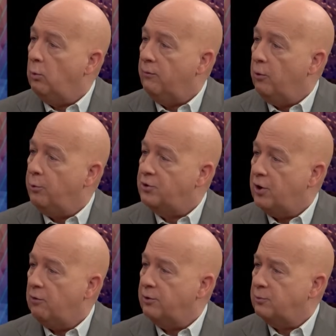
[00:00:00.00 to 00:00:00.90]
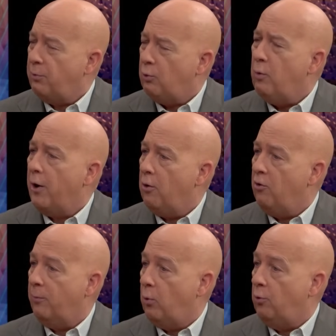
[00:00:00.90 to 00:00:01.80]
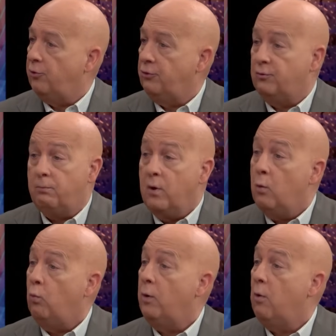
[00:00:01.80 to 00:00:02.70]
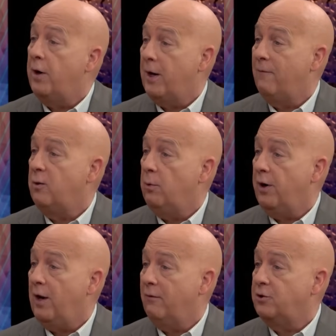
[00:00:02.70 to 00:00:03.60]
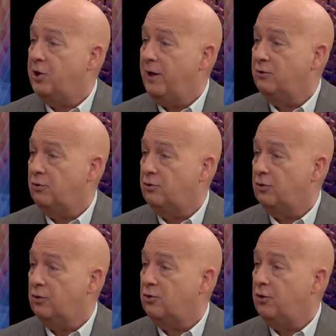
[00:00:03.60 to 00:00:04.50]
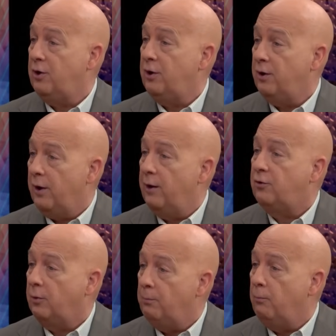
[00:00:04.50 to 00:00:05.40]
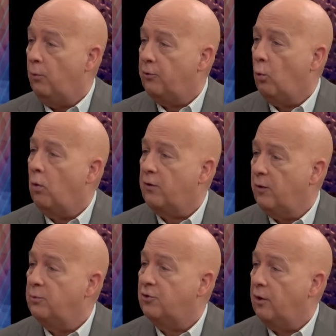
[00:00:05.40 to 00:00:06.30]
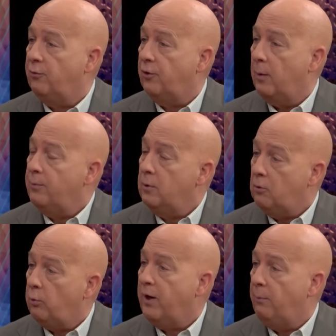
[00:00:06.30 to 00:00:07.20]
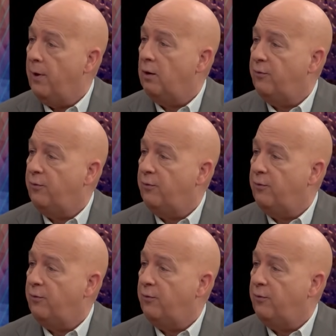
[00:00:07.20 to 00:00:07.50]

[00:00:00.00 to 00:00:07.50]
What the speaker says: what voters tell us throughout all the polls is we want everybody to have a chance to succeed and to work themselves up and create a better